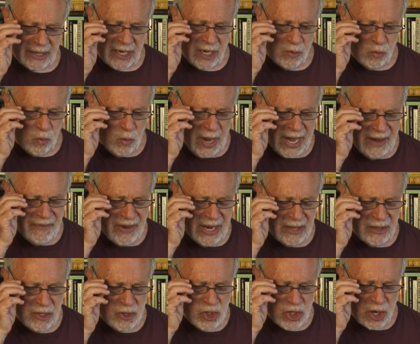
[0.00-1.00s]
can
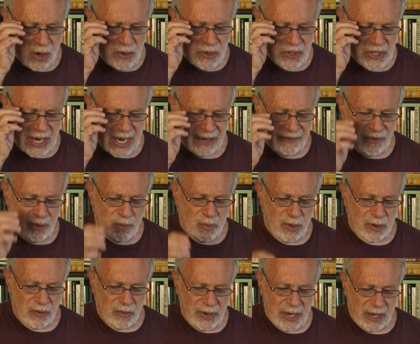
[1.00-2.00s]
waiving the Jones Act for
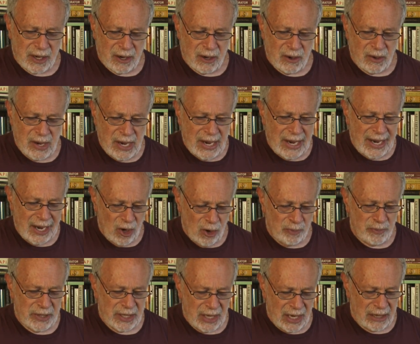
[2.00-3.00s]
Puerto Rico
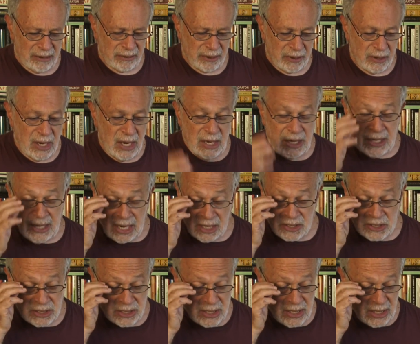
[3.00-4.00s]
help the island?
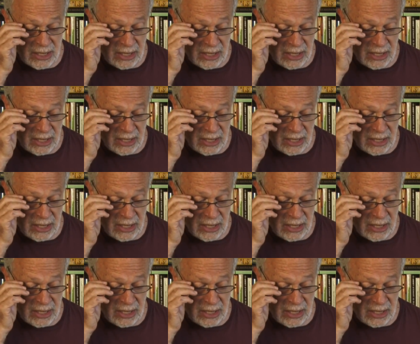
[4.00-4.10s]
Yes,